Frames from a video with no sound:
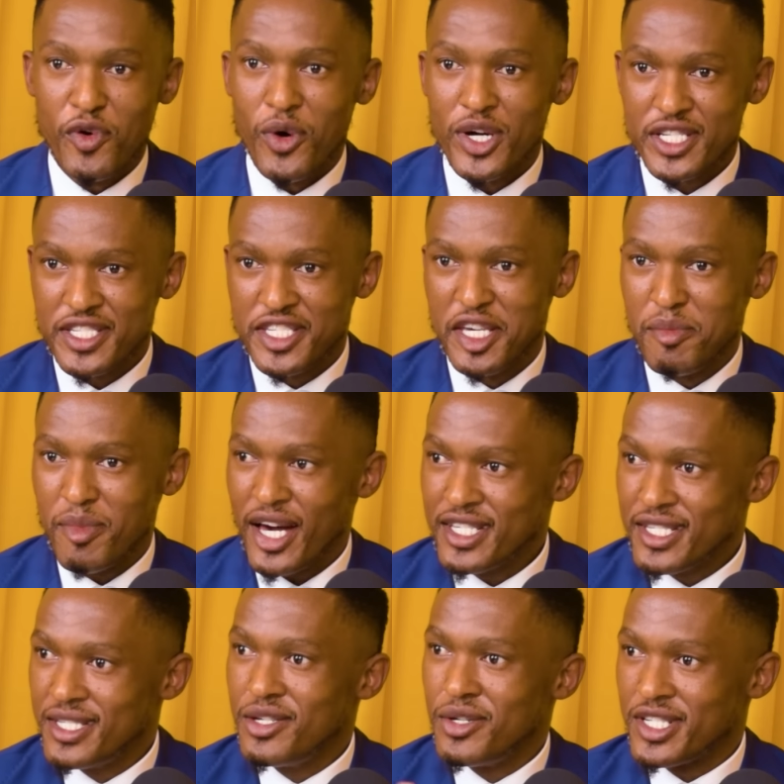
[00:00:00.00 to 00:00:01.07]
What is Skeem? I
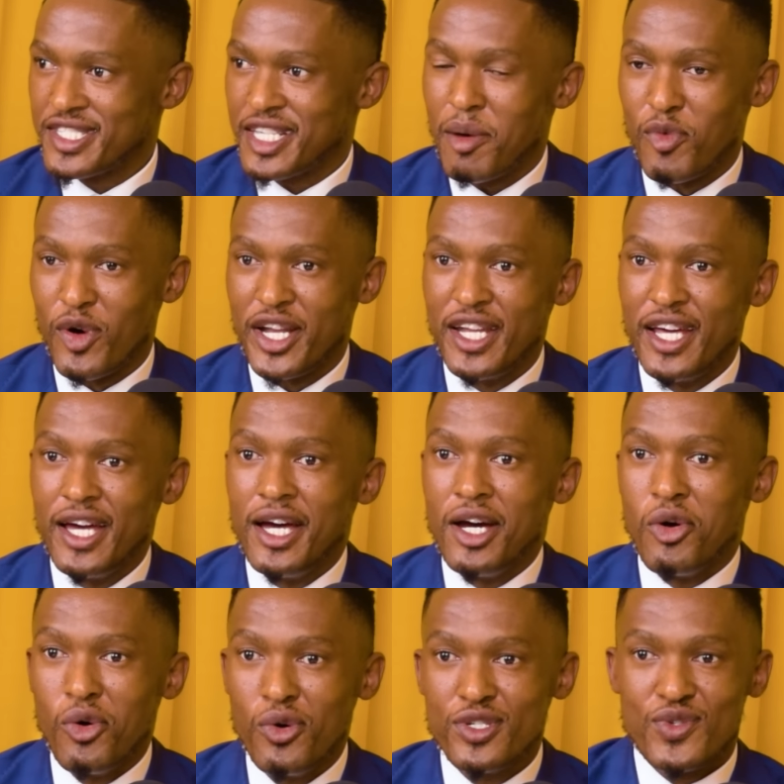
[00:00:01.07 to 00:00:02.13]
see you as someone
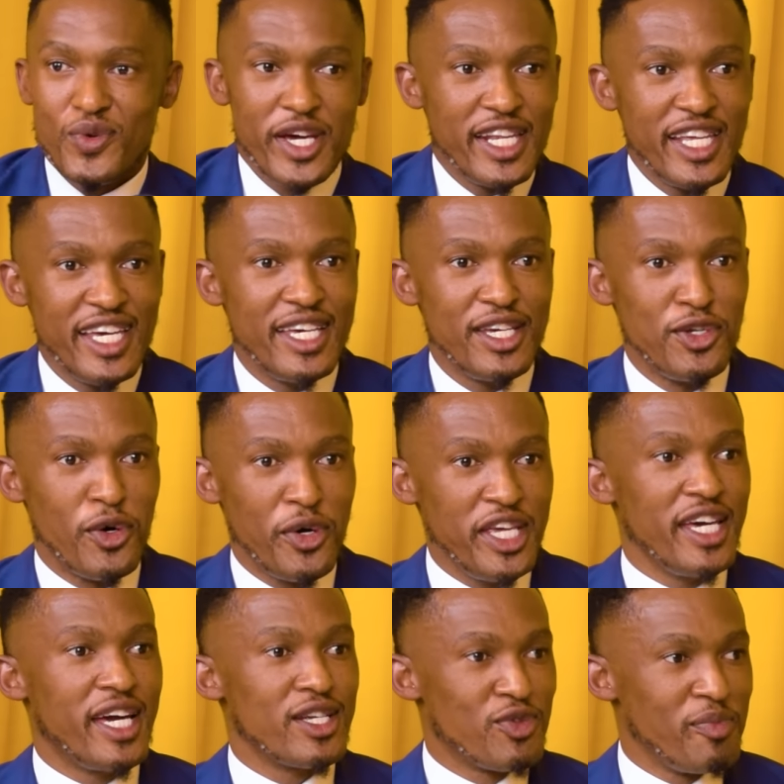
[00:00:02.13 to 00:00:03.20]
who's really,
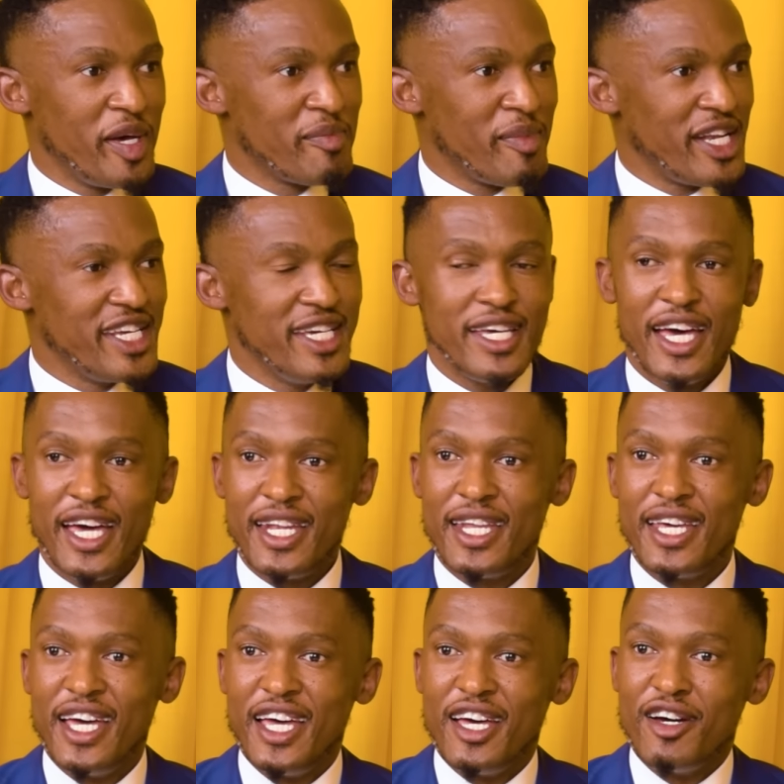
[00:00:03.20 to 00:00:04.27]
eager to make money. And
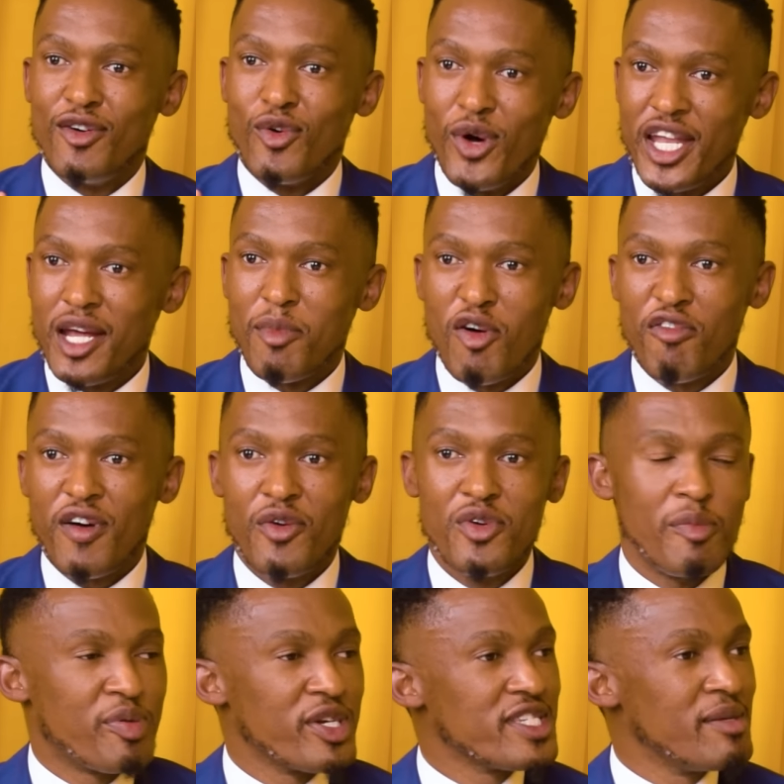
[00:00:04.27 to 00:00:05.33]
When I'm over, we're
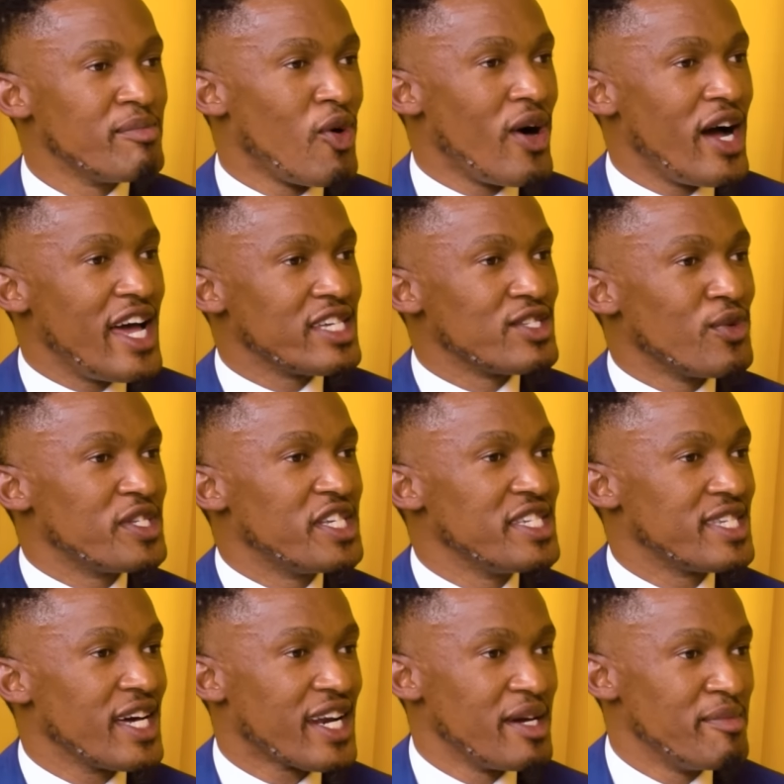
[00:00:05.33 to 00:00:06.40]
prison. Bonga has no
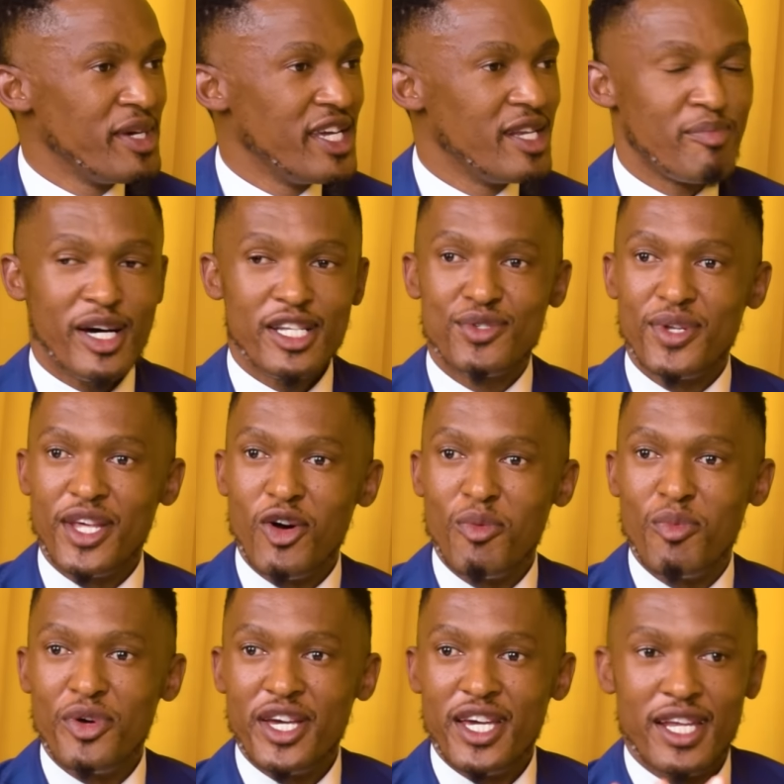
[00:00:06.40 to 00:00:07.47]
Instagram in. But today,
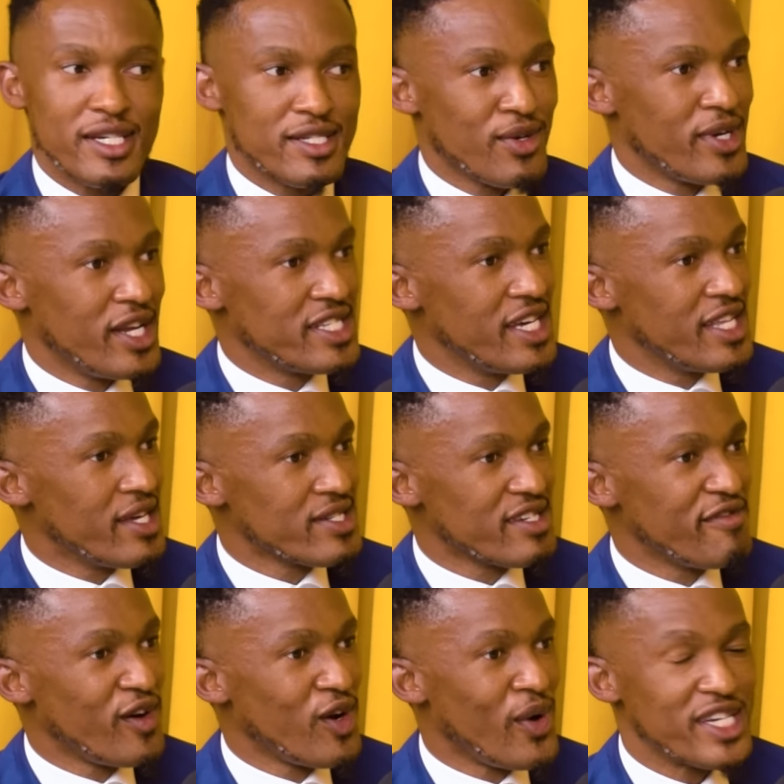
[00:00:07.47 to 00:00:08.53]
we sold 10,000
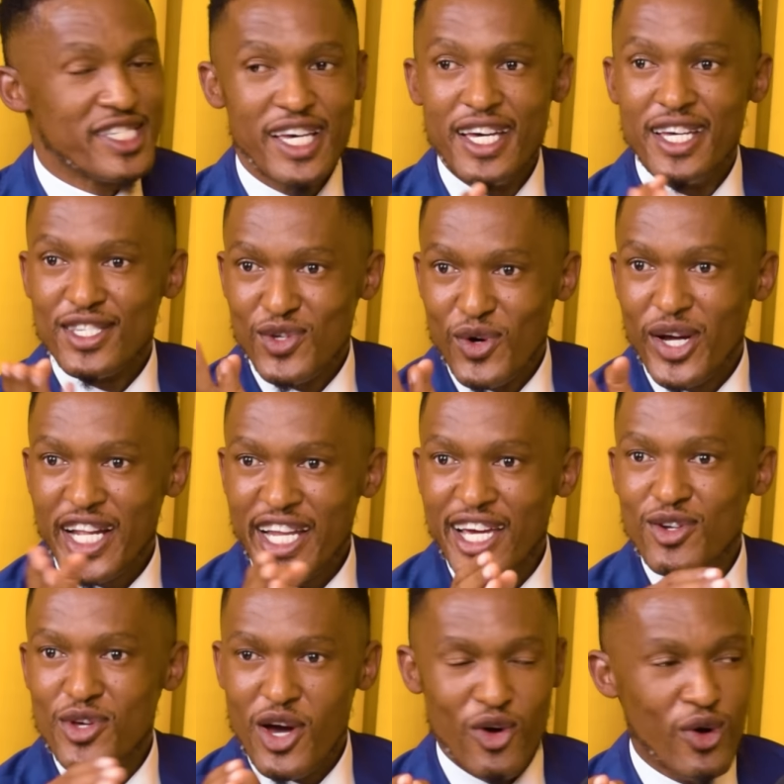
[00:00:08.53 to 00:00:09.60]
followers. So
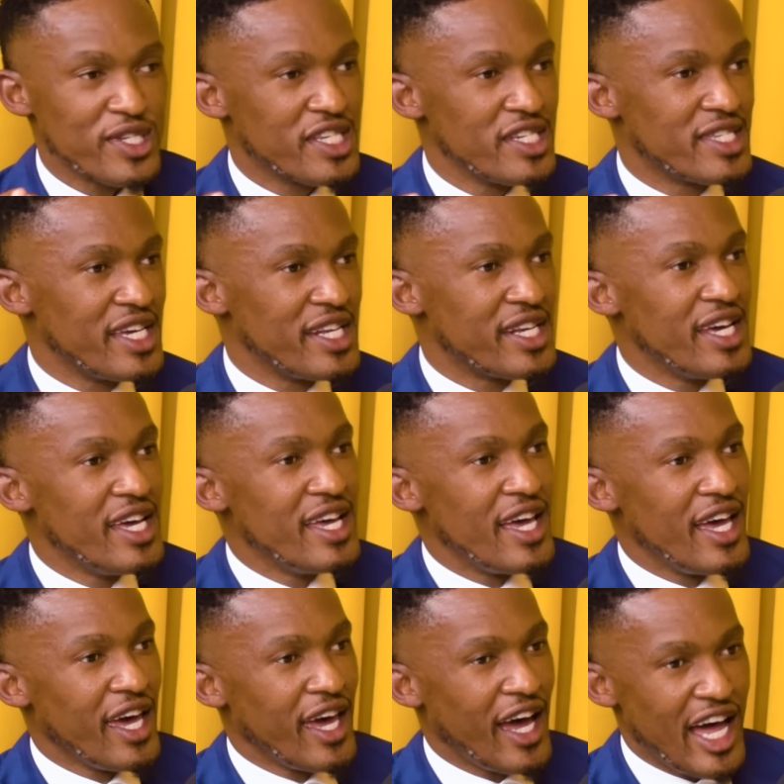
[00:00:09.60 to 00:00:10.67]
clearly, you're consistent.
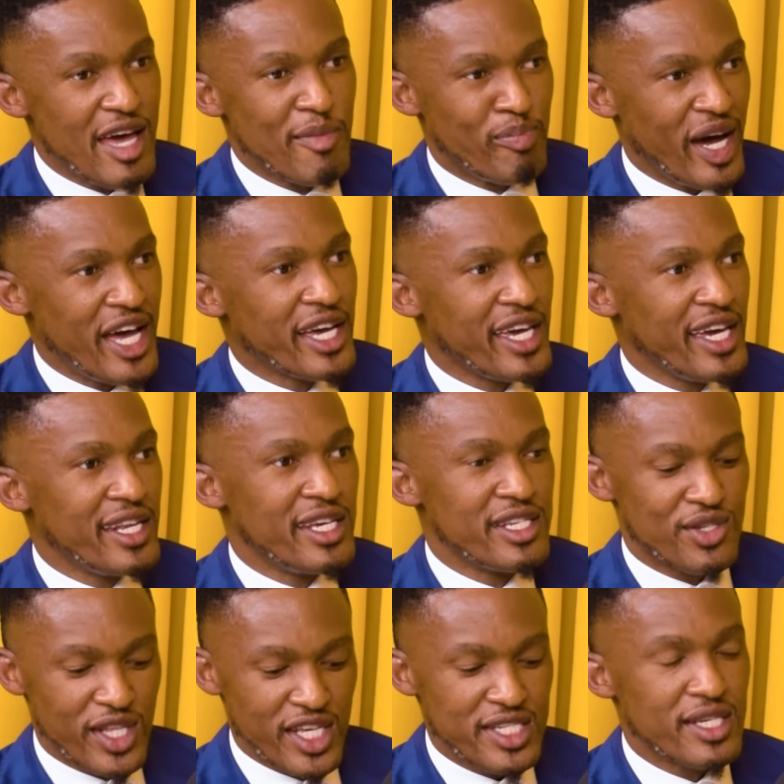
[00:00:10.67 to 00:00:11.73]
I am buying
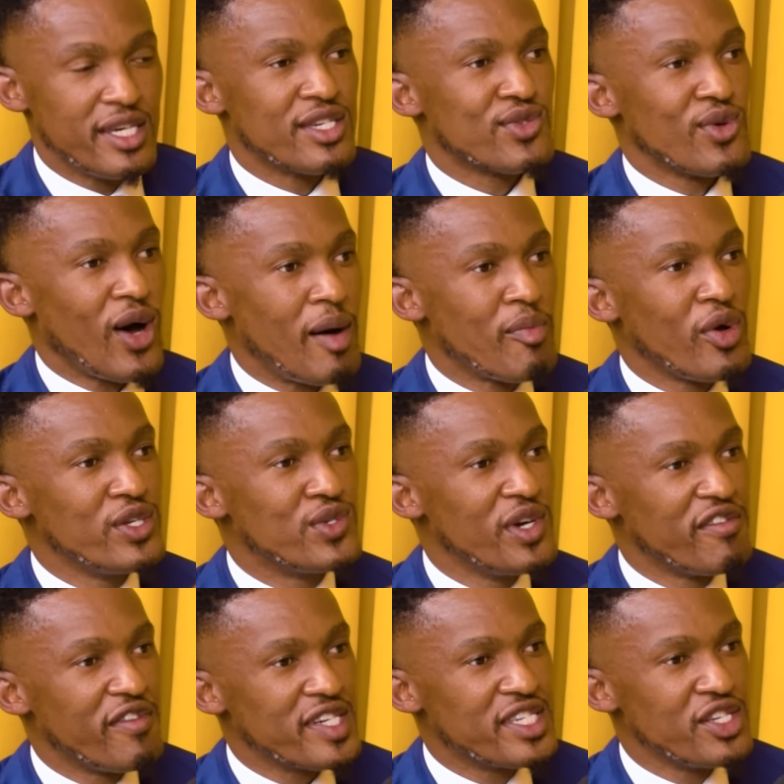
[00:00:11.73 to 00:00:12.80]
into this. So I'm going to
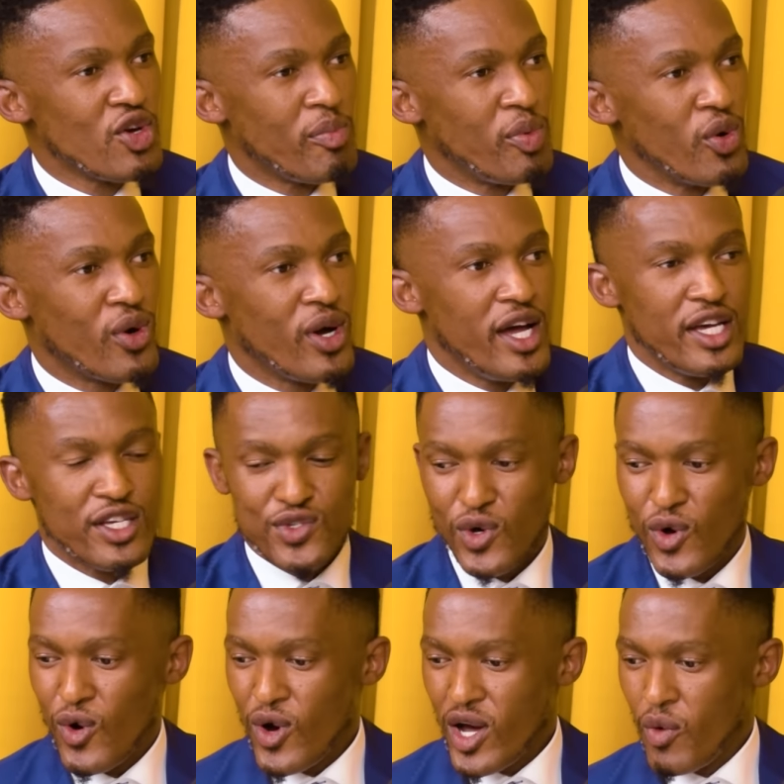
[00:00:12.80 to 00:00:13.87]
invest in your book.
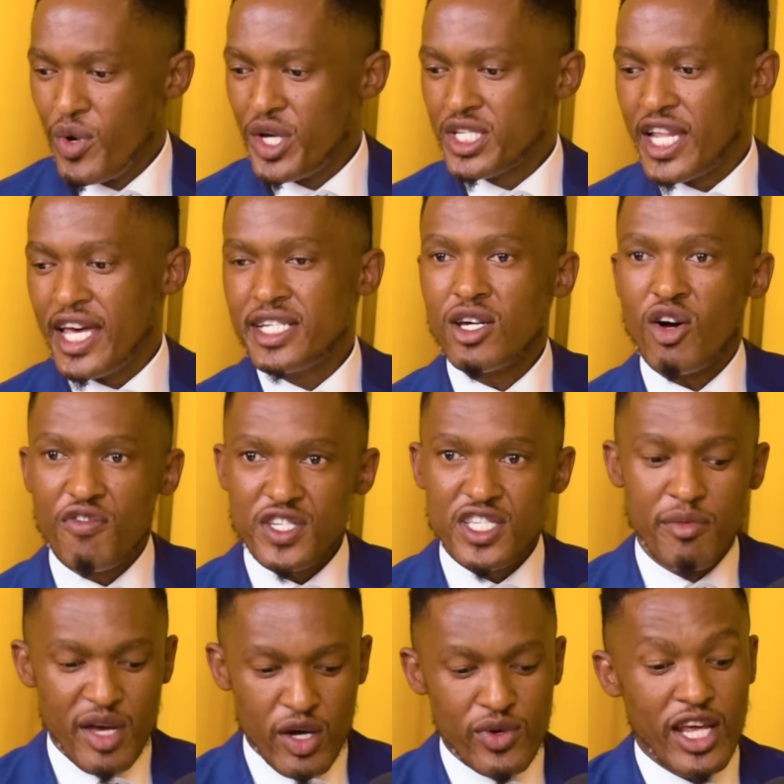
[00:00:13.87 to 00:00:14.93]
So a week later, obviously,
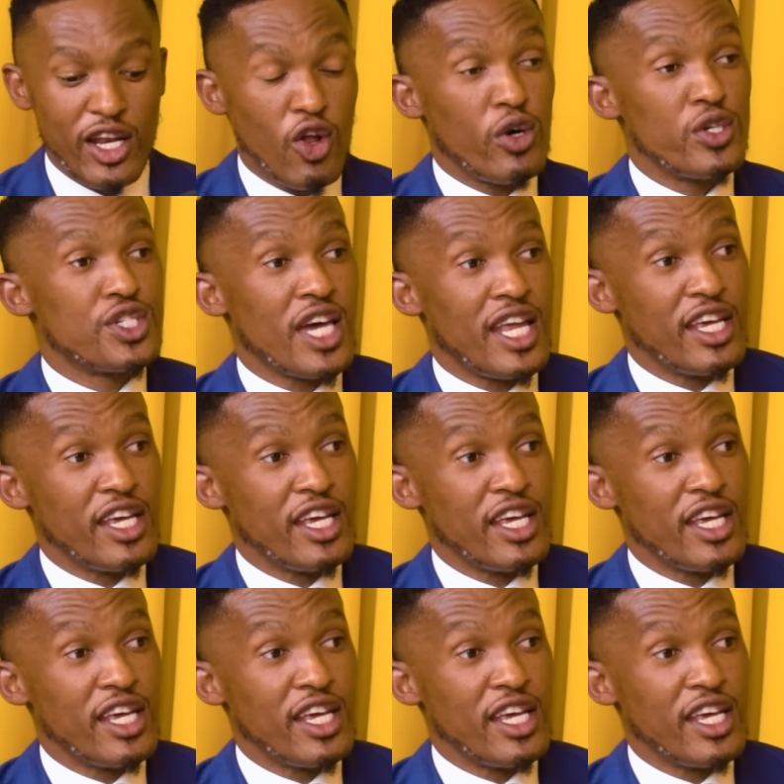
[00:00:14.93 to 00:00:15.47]
we're going to launch.